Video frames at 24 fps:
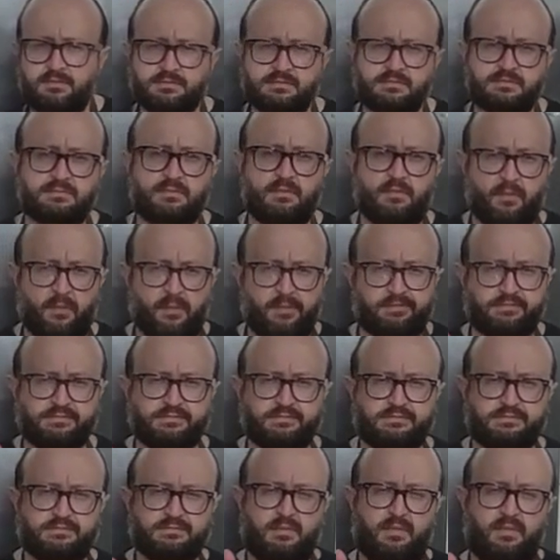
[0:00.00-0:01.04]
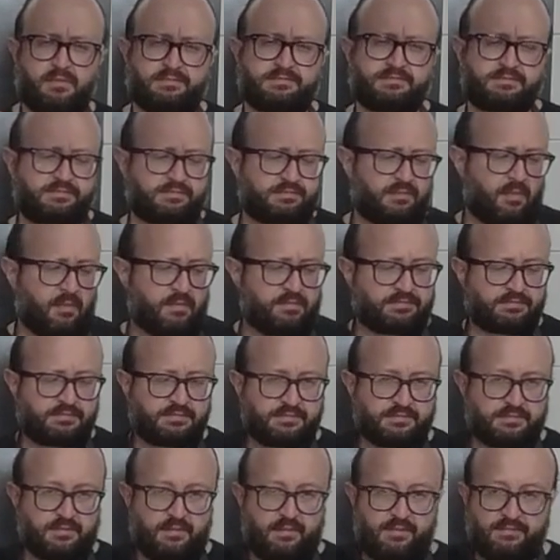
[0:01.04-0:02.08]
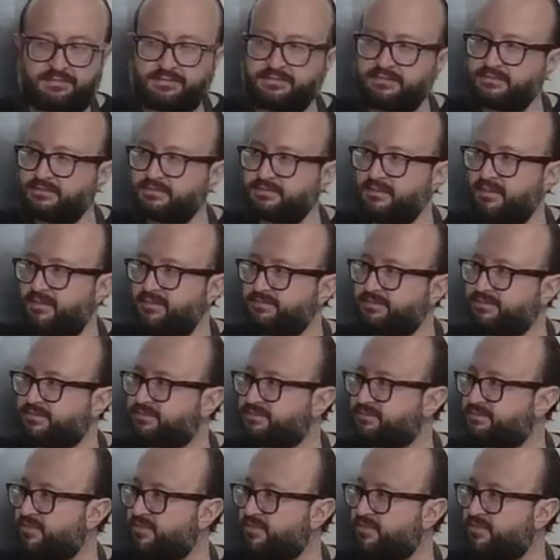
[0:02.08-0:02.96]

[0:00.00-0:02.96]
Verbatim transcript: tofu and will hold that sauce a bit better.